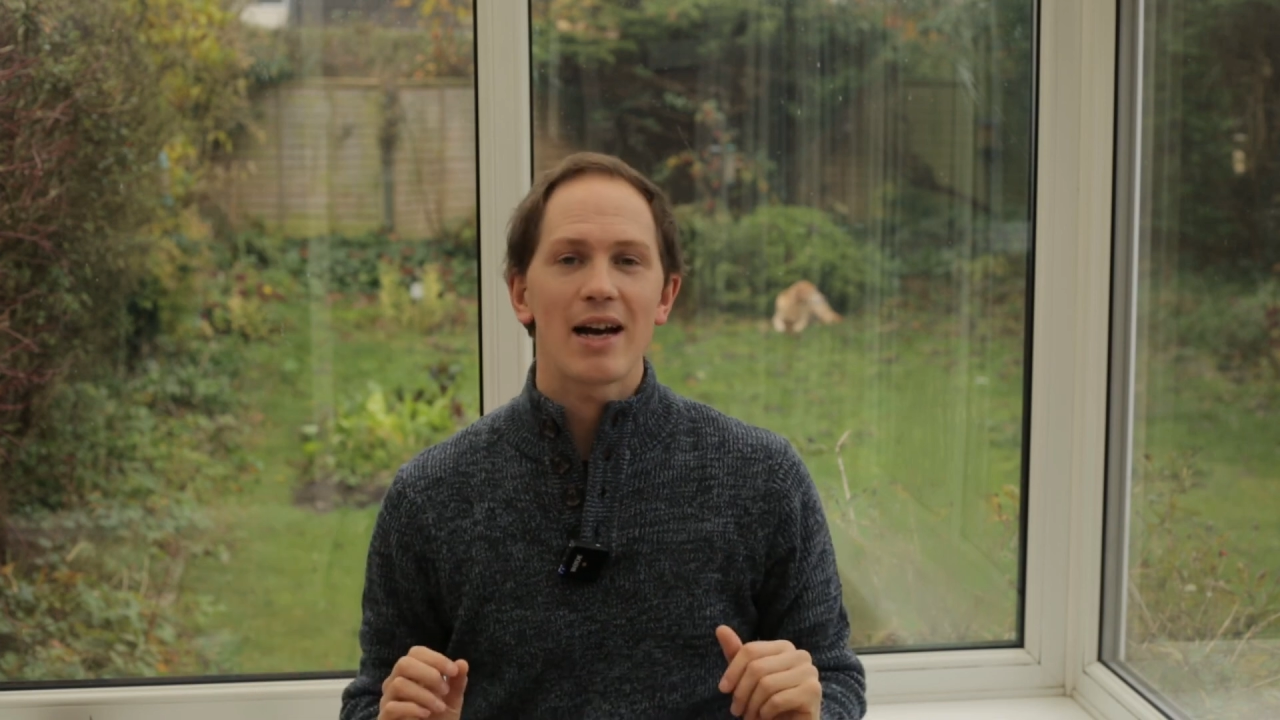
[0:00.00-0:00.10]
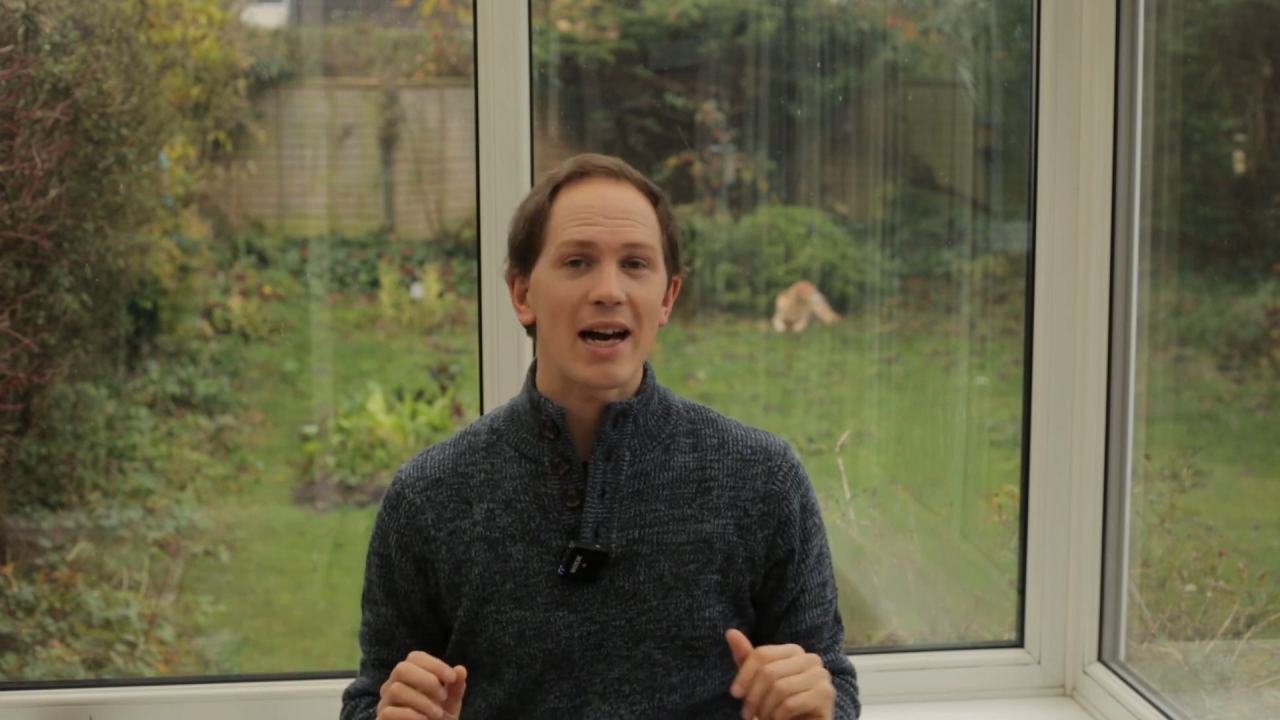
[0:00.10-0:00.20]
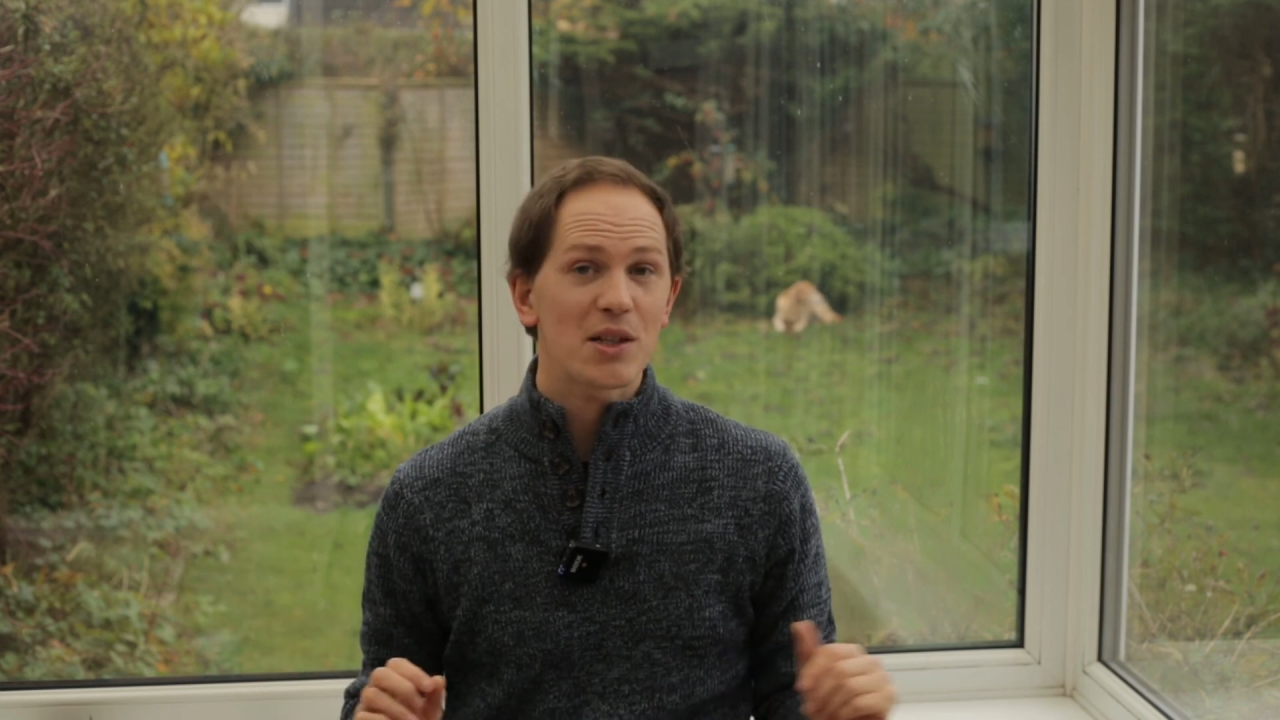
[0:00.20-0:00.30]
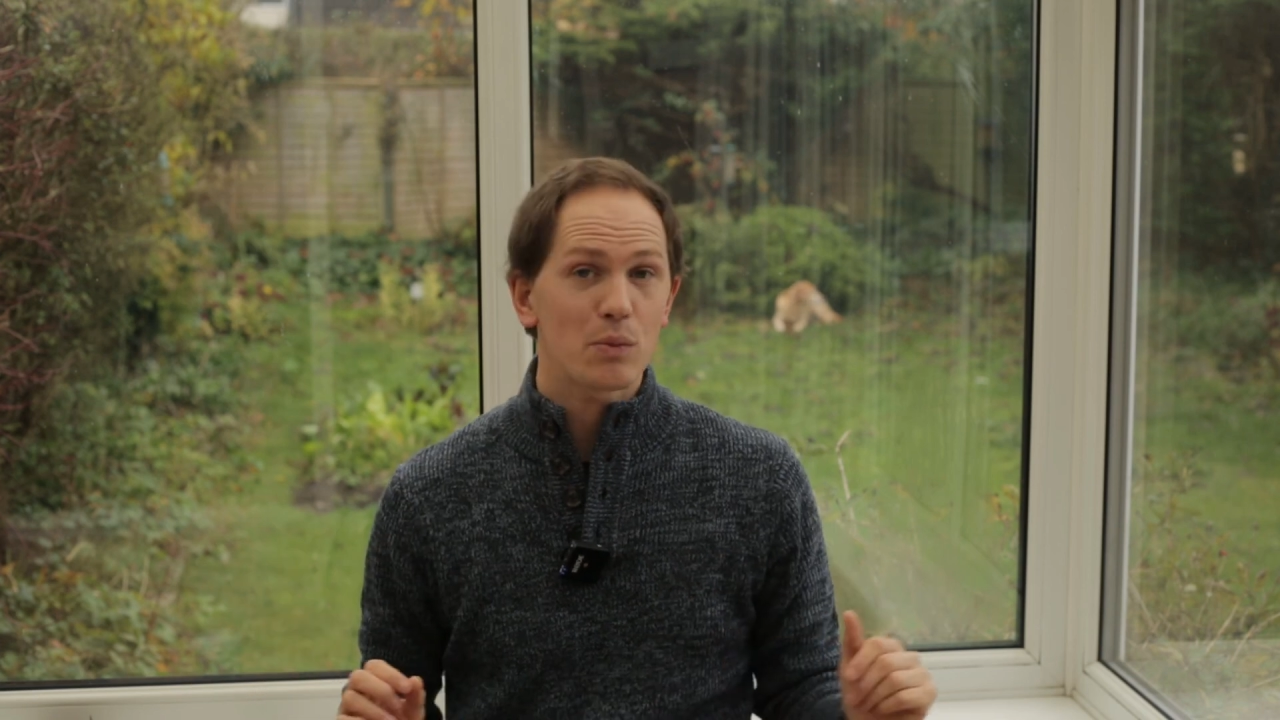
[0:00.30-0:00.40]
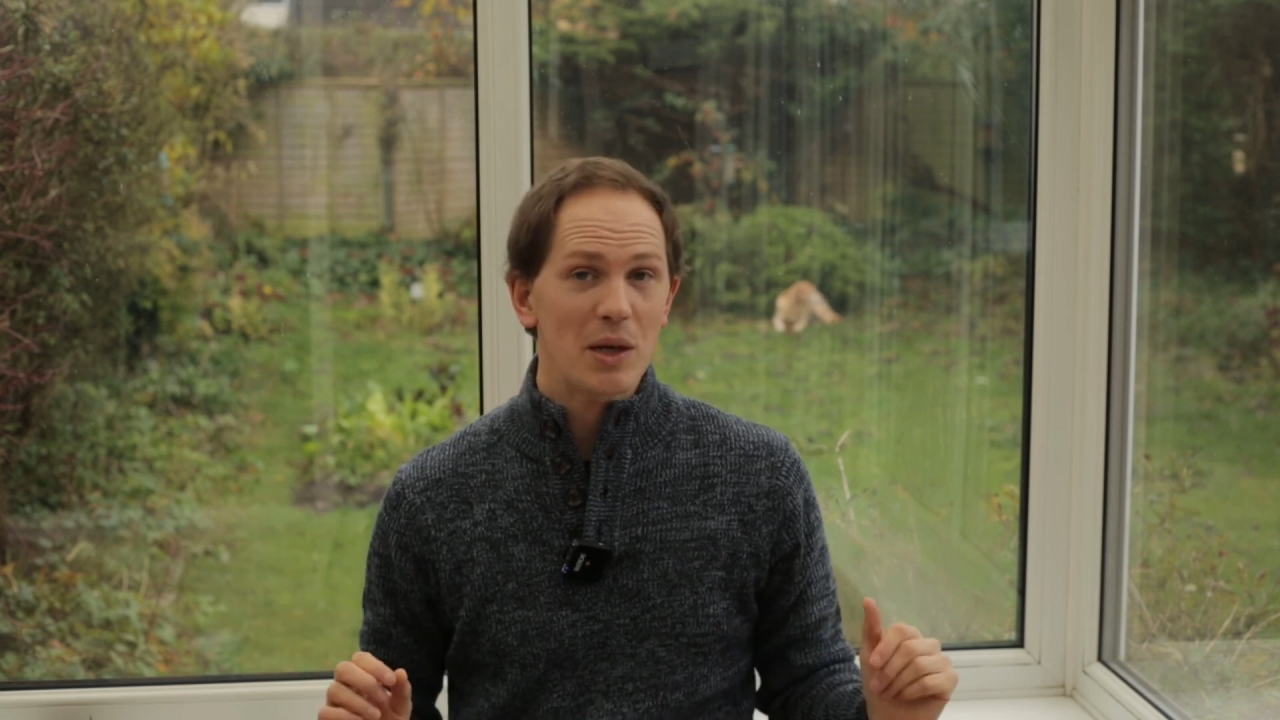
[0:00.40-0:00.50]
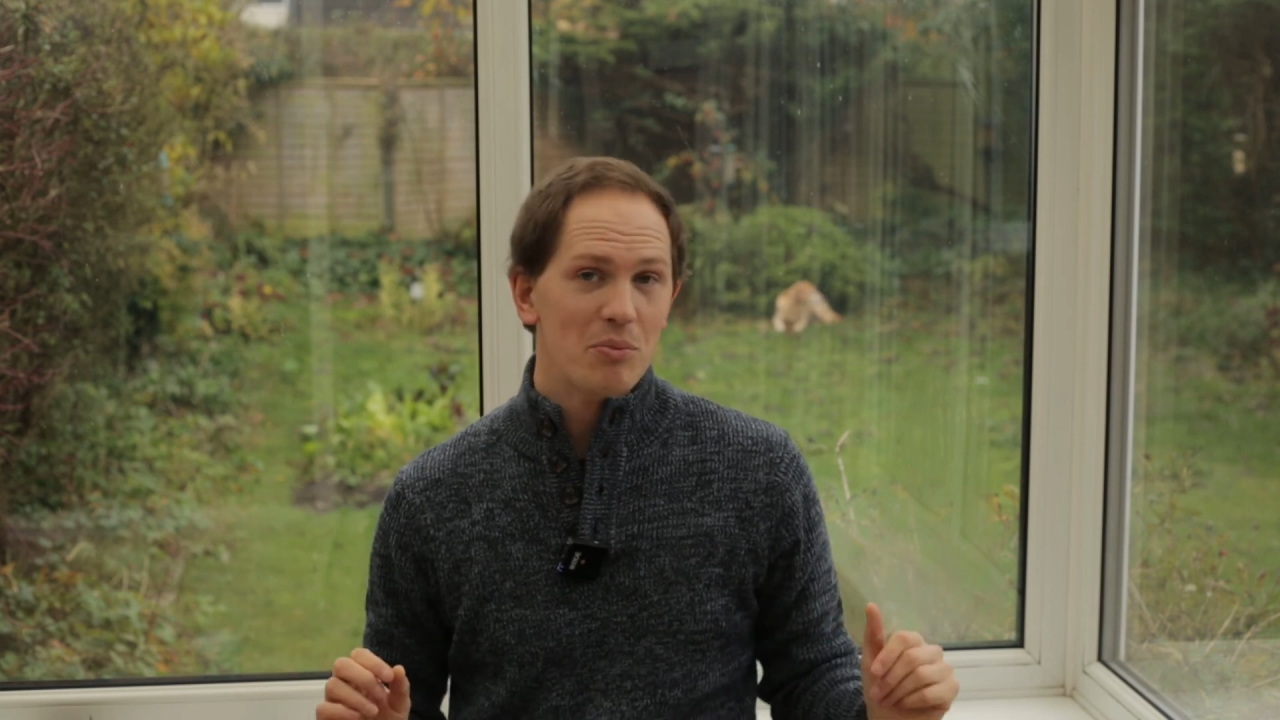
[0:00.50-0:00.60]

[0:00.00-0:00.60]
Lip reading: as we